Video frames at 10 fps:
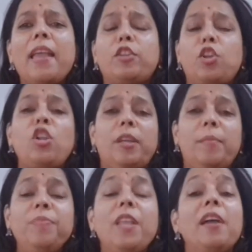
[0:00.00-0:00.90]

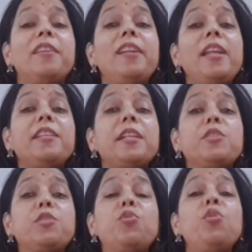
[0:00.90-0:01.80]
acronym
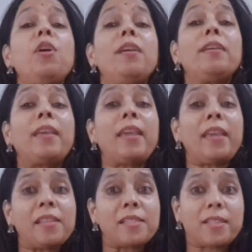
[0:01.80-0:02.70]
related to
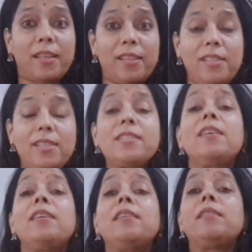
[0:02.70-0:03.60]
key skills
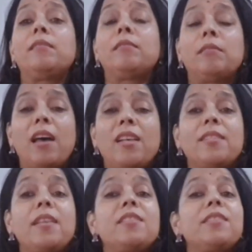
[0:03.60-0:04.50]

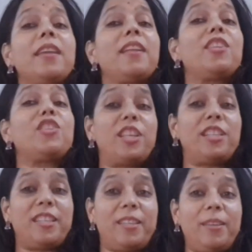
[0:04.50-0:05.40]
assessed in a
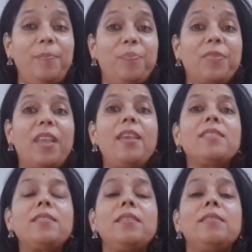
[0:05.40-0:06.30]
GD
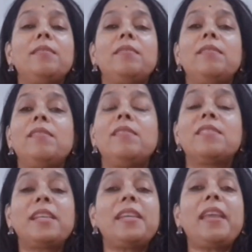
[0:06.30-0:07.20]
is
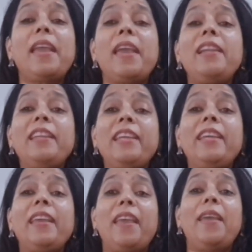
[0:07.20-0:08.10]

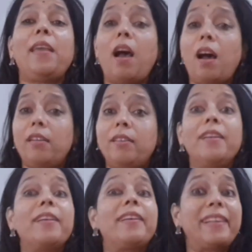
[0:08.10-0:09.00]
CLEAR,
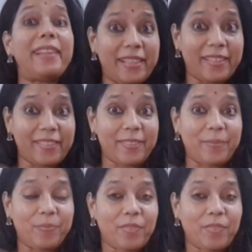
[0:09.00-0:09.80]
clear.